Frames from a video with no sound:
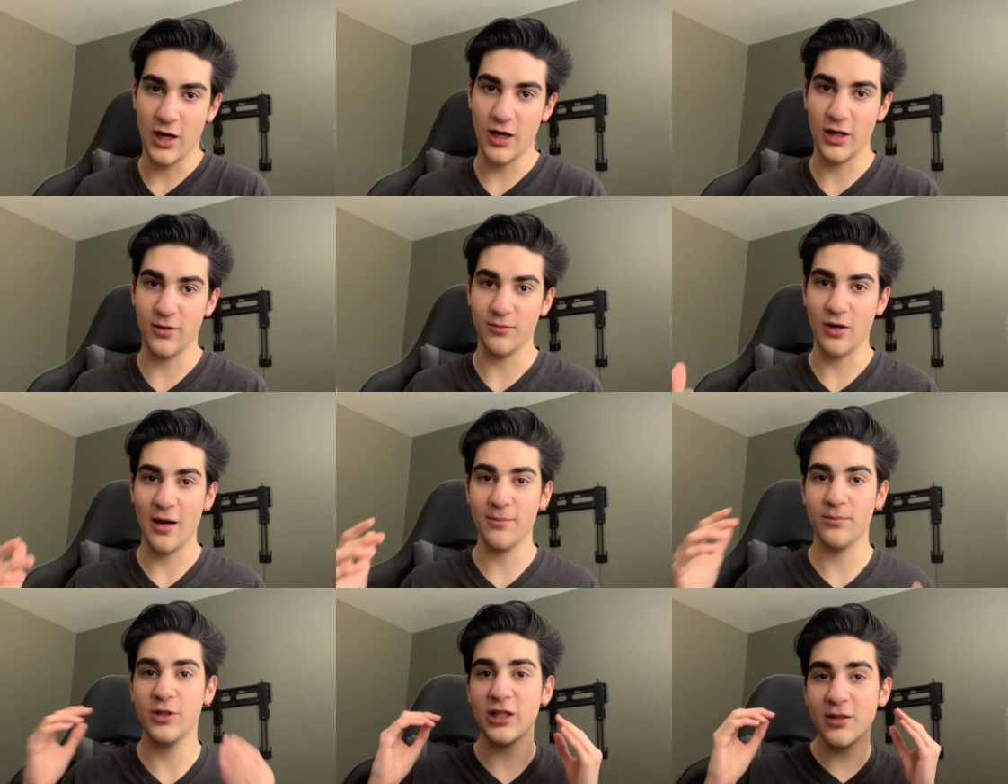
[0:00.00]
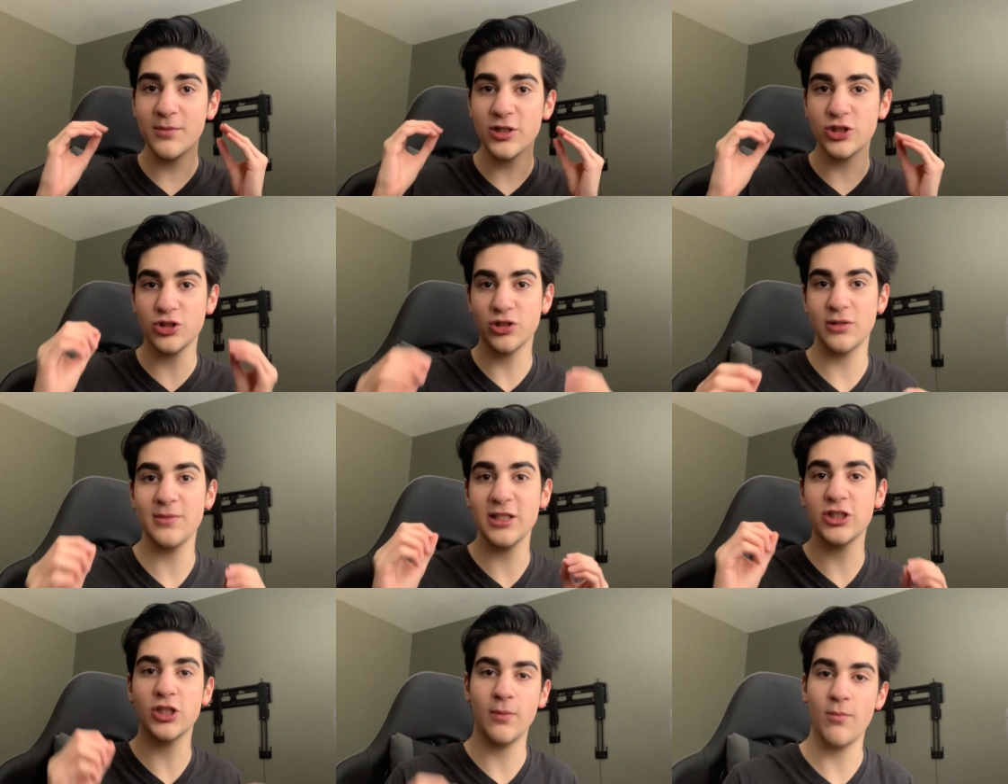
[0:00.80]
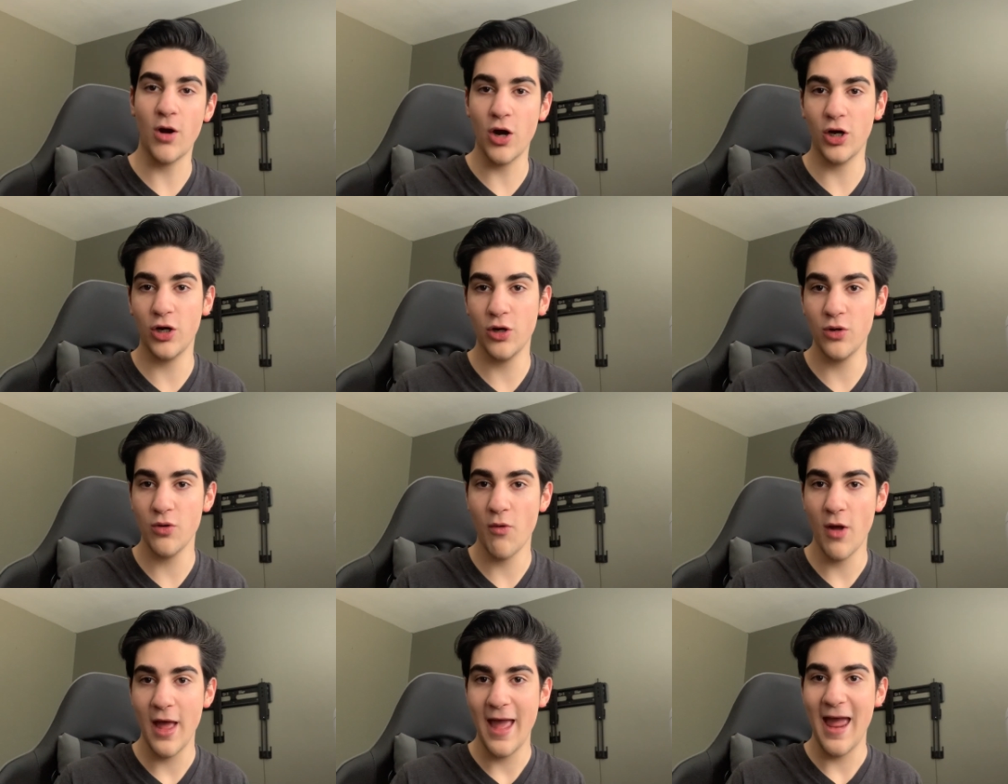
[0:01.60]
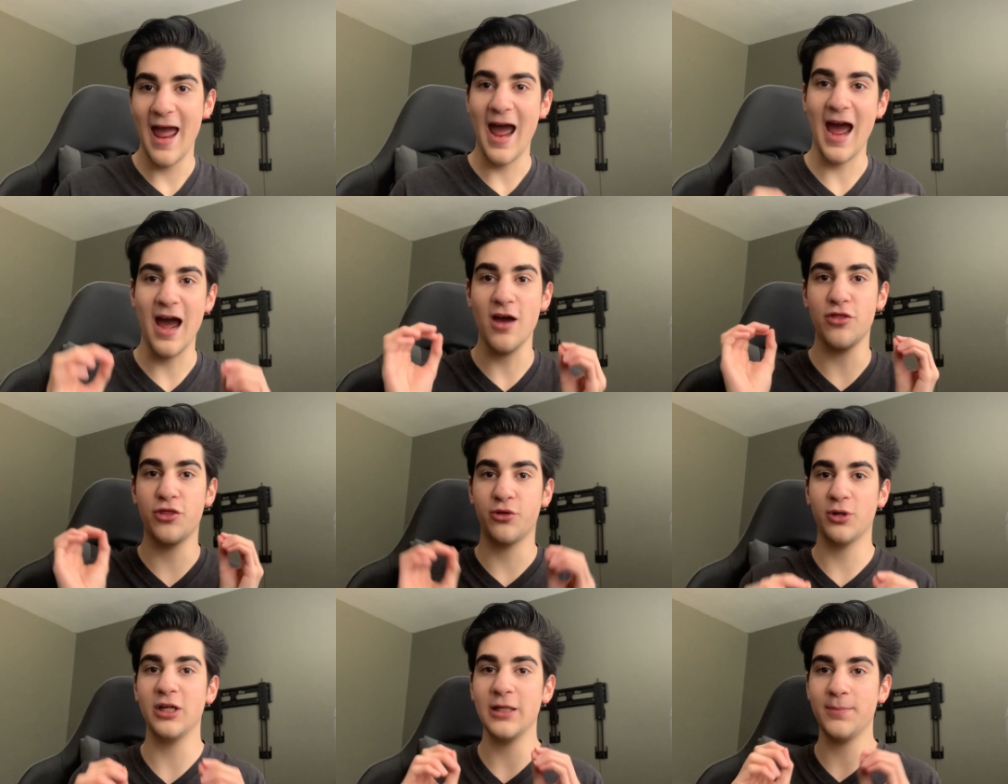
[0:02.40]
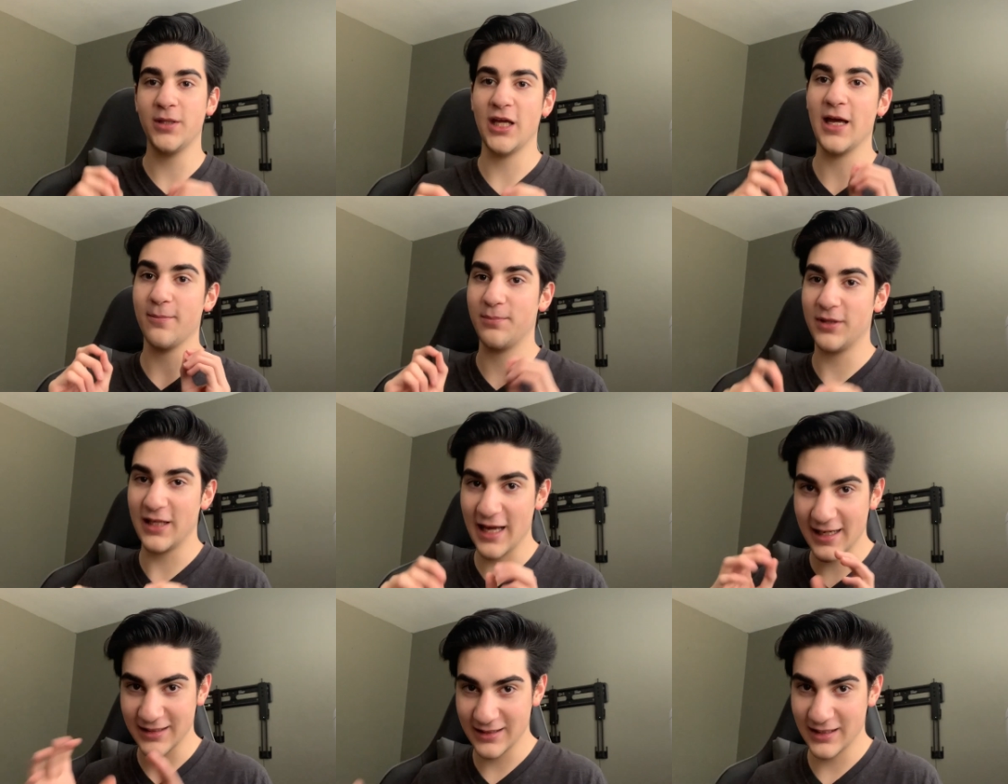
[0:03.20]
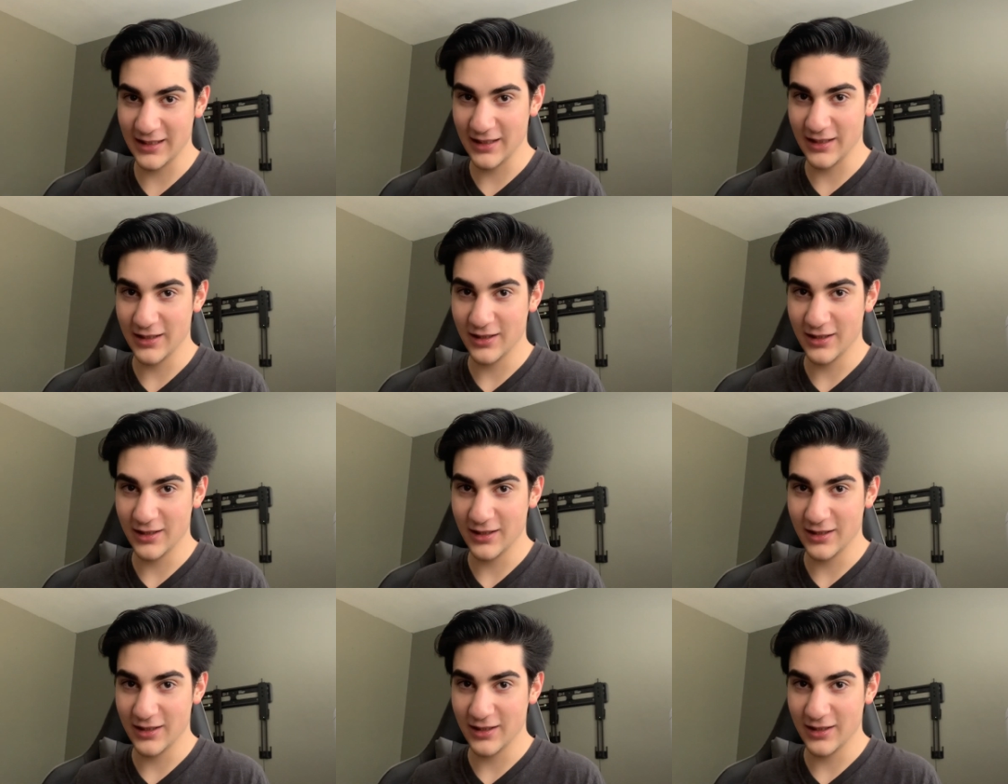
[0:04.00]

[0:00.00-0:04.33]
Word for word: Um, I'm going to be streaming tomorrow at 3 p.m. PST.